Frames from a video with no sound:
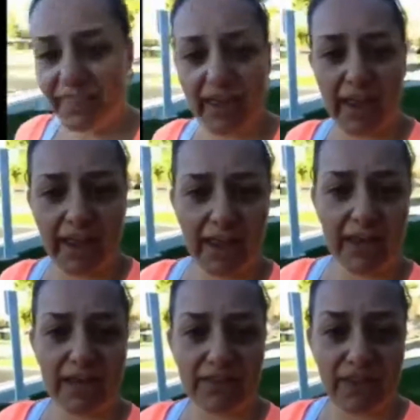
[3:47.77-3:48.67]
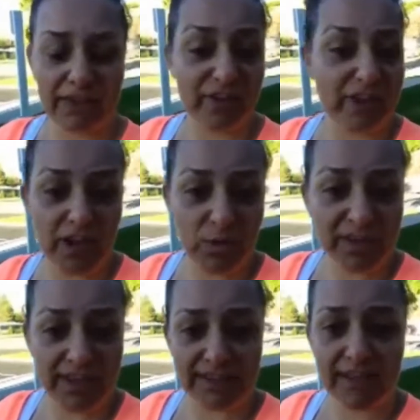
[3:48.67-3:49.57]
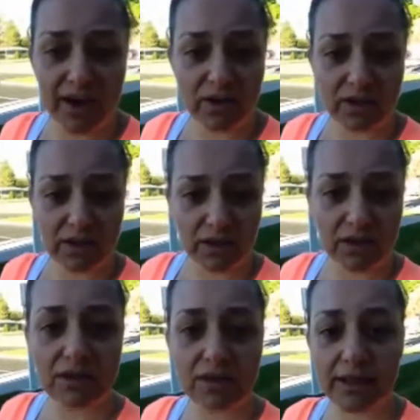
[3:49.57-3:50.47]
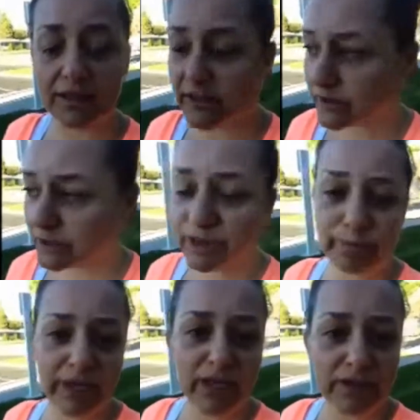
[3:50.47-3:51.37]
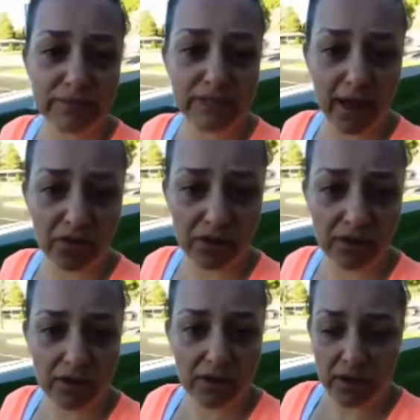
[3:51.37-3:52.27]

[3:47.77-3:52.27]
they, they videoed the entire thing. They literally beat him down.